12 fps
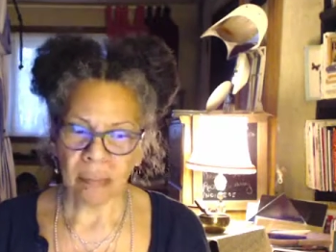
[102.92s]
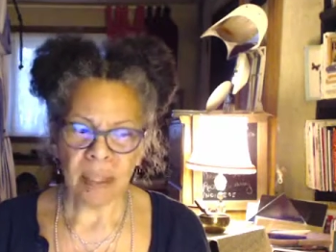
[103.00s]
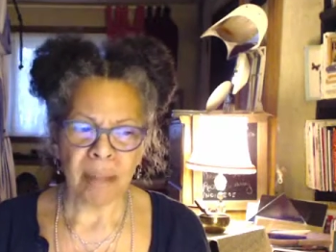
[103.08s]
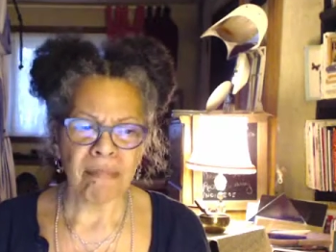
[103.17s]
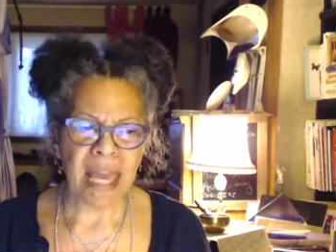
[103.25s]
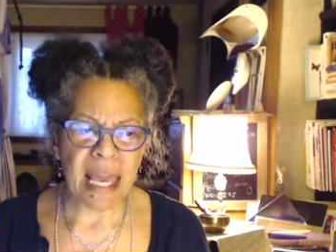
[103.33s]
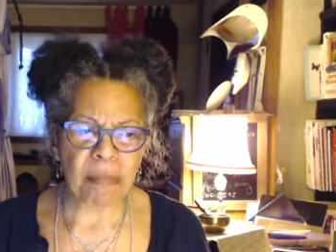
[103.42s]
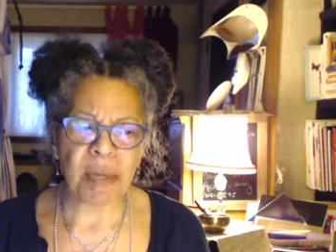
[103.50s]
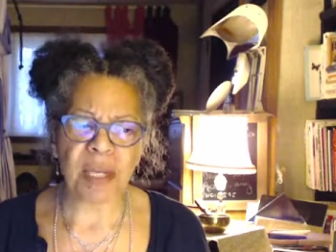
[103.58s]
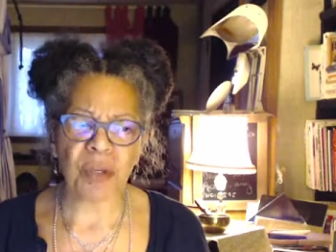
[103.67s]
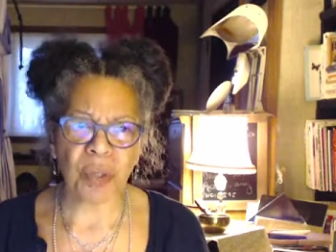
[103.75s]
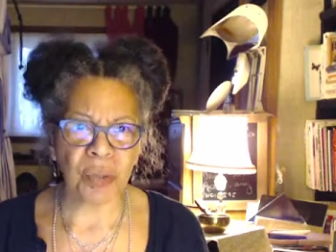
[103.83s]

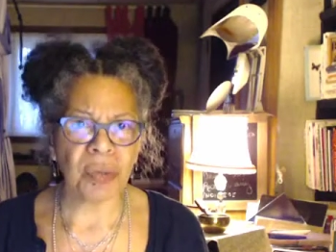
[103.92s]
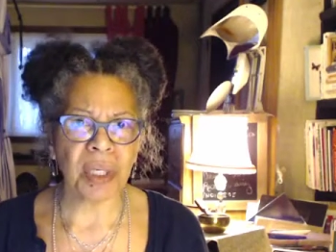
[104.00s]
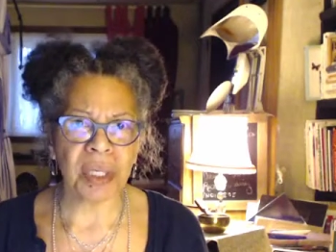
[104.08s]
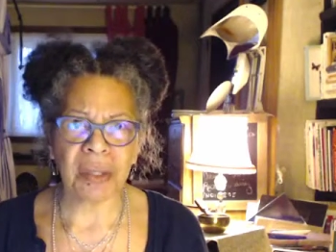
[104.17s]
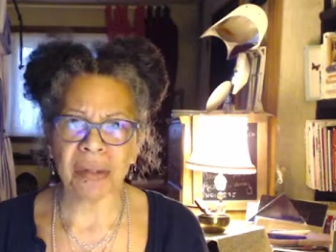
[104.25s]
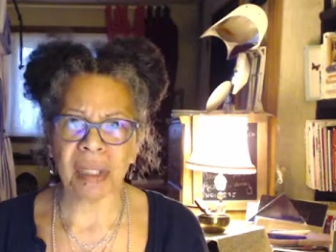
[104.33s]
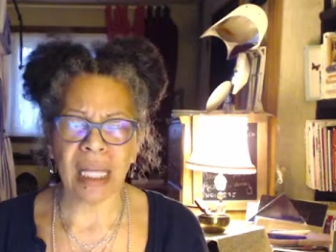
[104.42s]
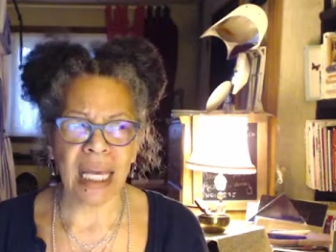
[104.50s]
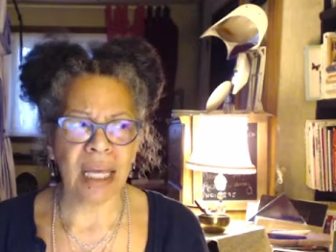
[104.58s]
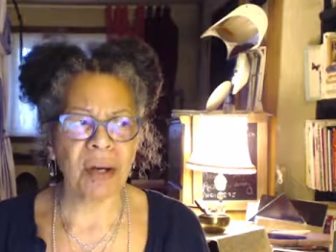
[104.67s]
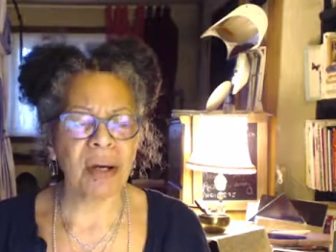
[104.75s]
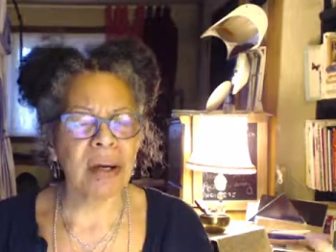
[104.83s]
maybe 2 years
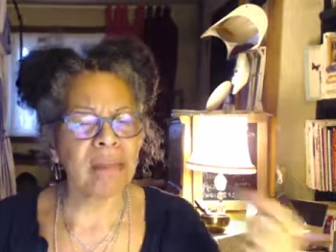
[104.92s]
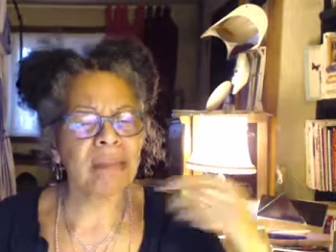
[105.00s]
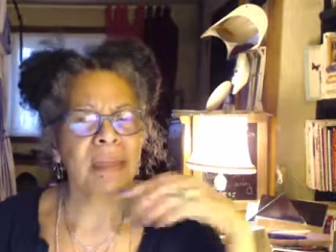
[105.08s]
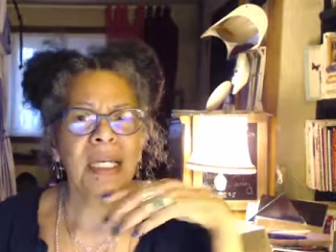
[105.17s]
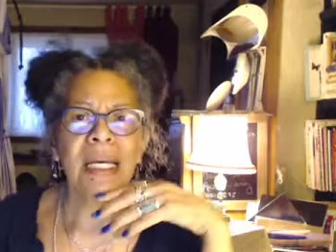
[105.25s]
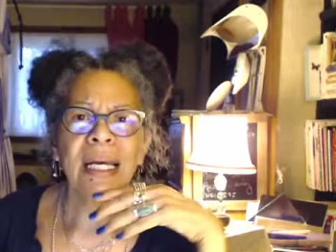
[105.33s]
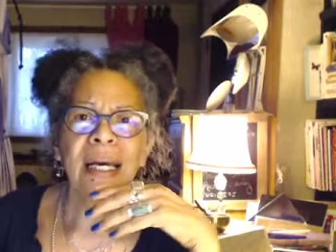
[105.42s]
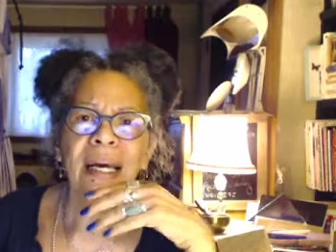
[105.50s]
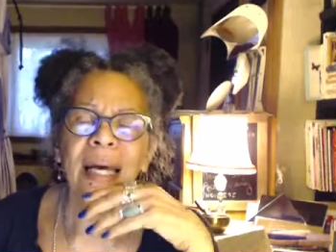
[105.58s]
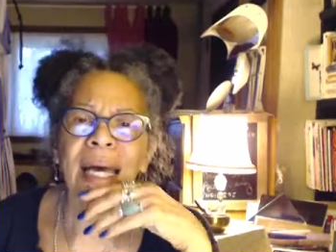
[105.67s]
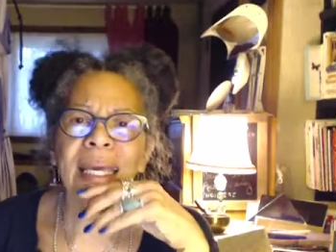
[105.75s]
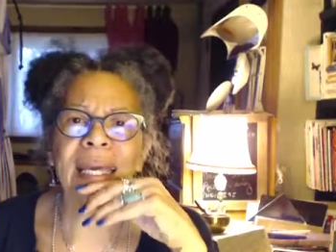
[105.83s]
later.
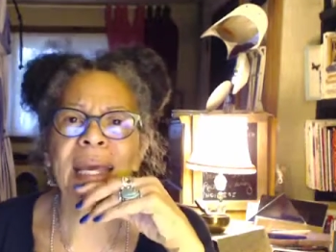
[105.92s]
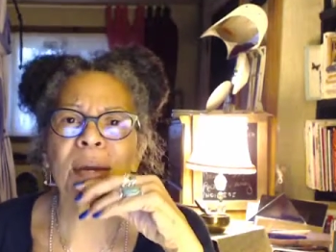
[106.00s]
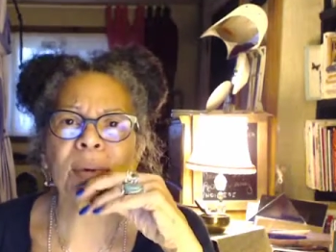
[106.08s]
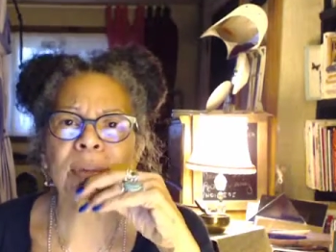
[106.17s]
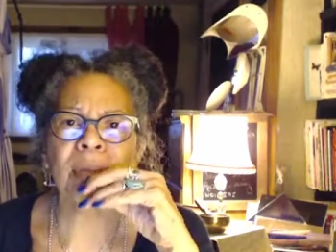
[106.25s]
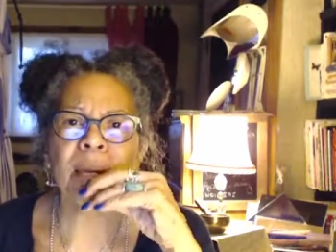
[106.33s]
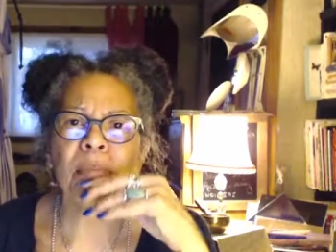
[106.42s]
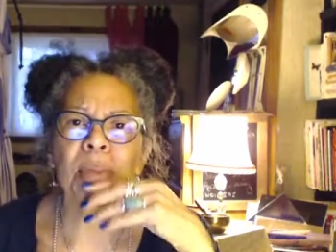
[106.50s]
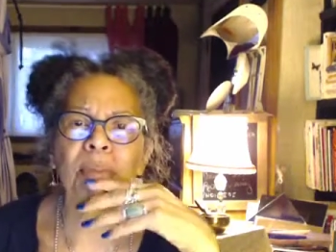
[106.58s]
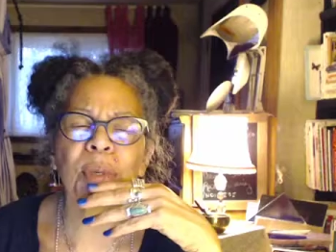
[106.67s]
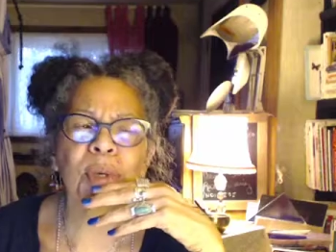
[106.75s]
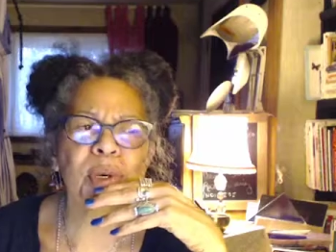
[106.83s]
I can't remember,
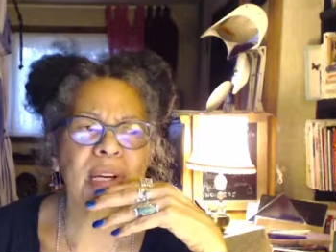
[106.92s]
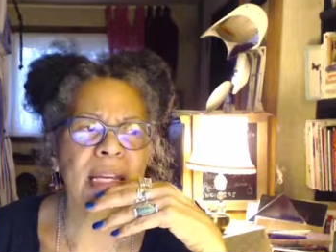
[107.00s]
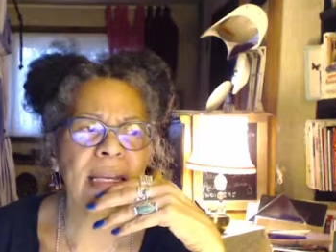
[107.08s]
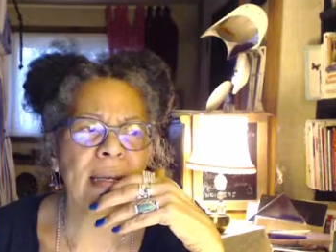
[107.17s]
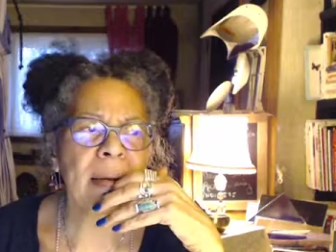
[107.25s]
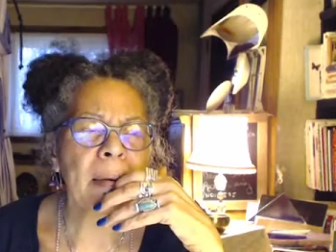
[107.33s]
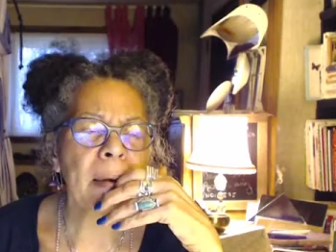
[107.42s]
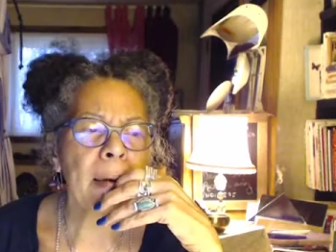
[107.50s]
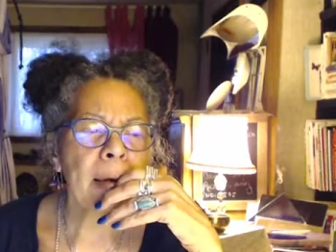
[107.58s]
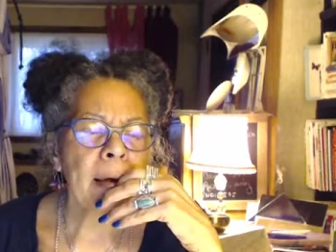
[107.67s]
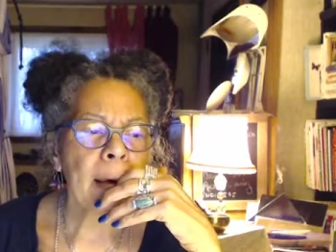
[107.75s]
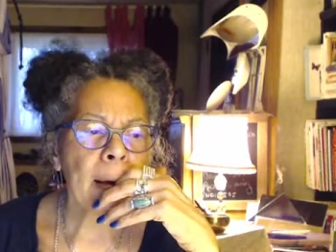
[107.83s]
Maureen.
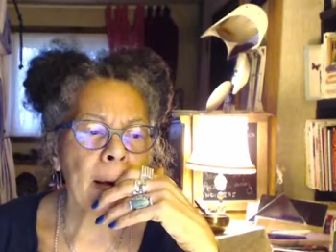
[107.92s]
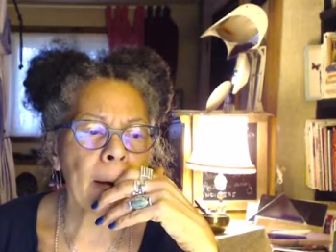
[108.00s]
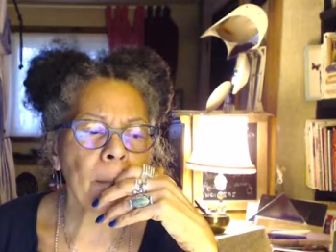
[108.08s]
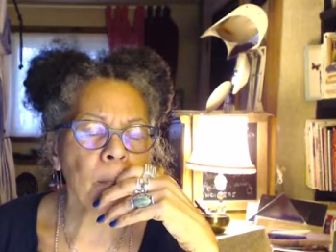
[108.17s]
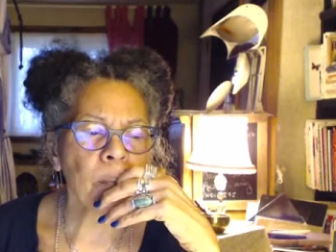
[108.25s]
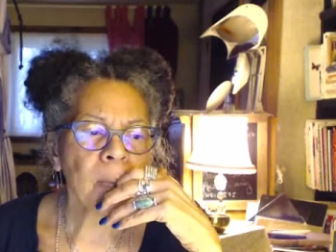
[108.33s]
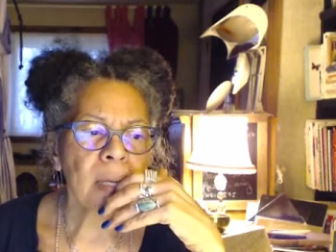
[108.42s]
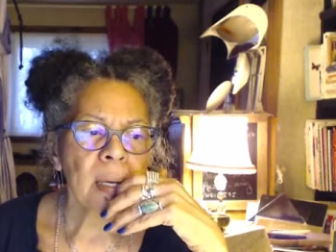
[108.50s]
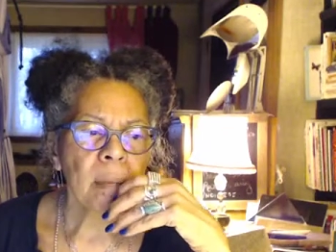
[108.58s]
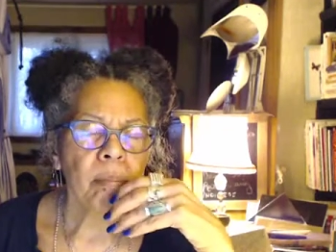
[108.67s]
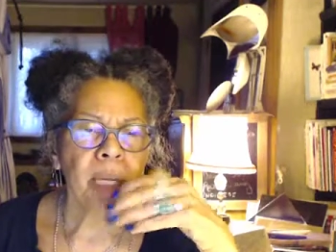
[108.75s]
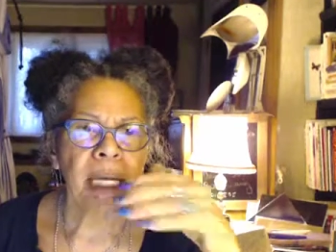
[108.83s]

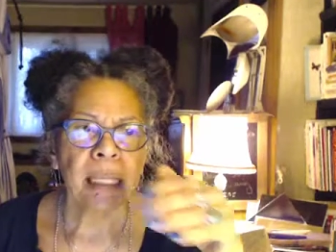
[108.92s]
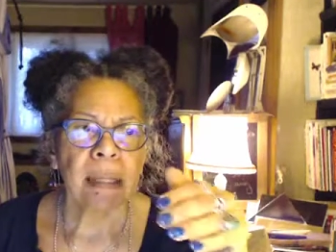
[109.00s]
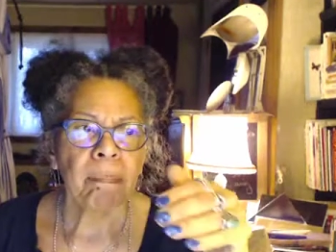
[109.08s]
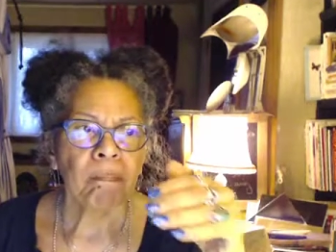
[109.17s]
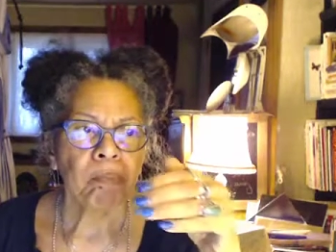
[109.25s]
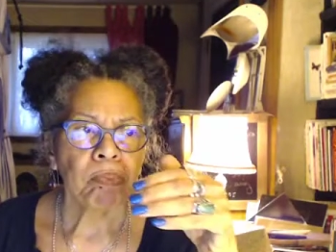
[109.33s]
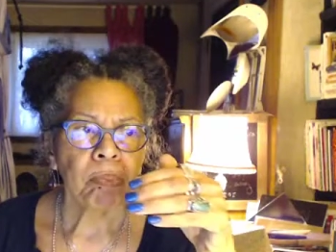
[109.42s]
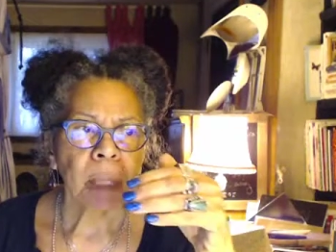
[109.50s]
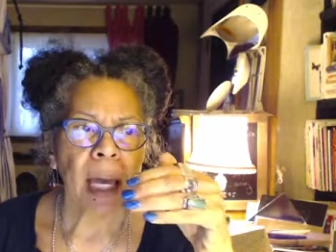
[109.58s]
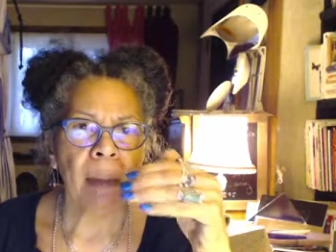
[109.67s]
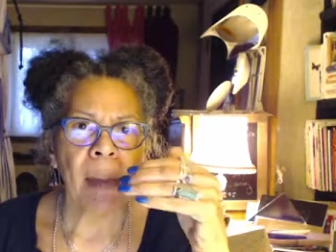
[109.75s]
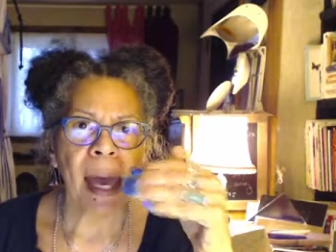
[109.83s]
But
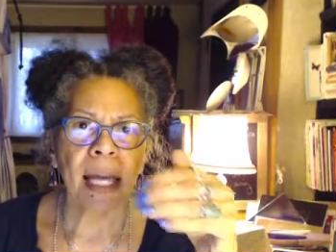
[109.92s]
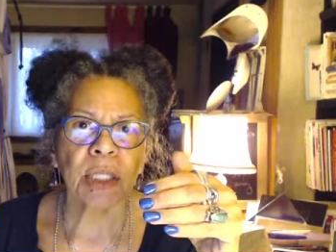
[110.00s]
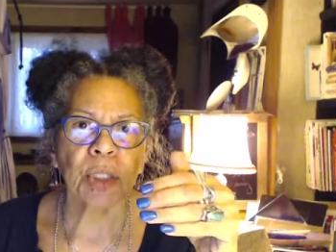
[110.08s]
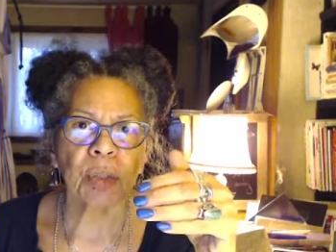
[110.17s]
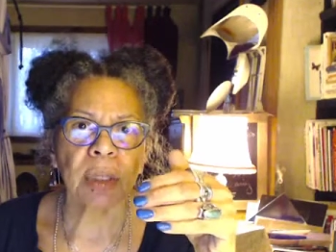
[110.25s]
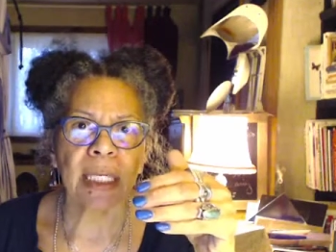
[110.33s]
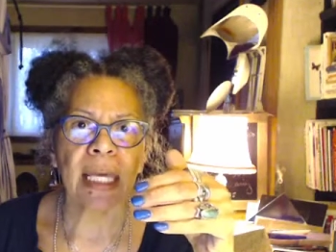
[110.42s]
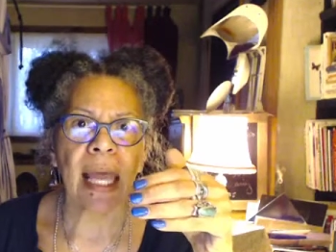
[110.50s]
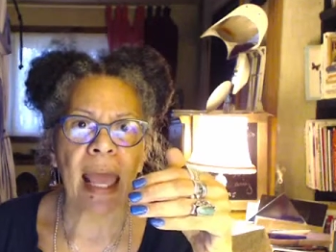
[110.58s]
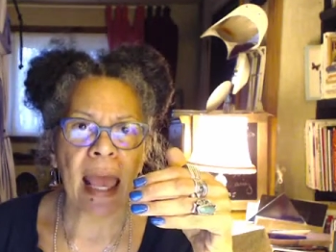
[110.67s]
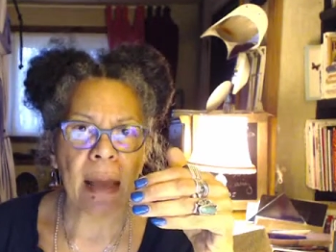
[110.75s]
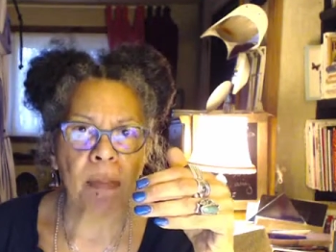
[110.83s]
I'm actually
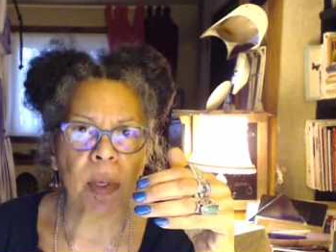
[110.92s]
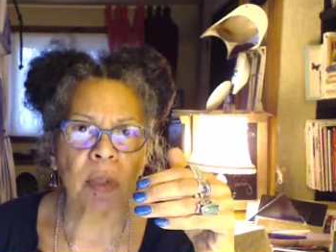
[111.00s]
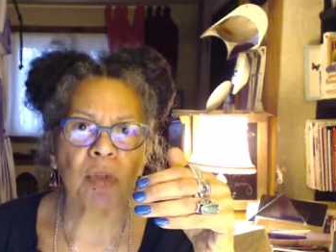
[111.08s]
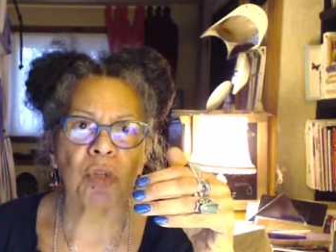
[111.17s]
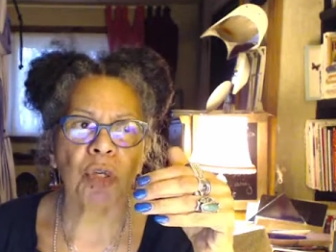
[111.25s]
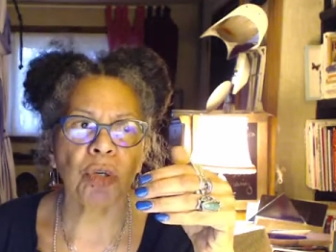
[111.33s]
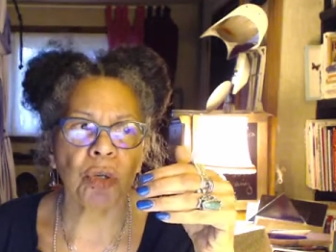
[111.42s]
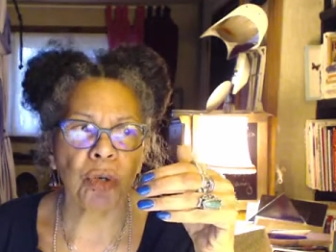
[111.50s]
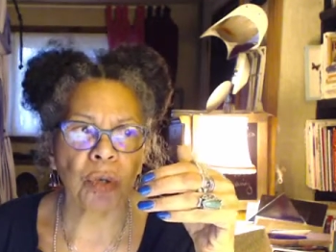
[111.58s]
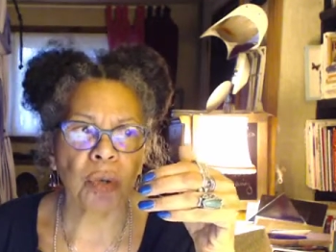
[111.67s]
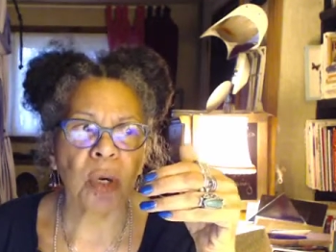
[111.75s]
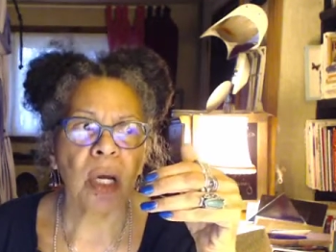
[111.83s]
able
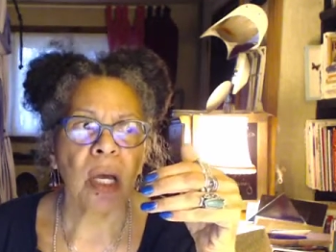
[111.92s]
to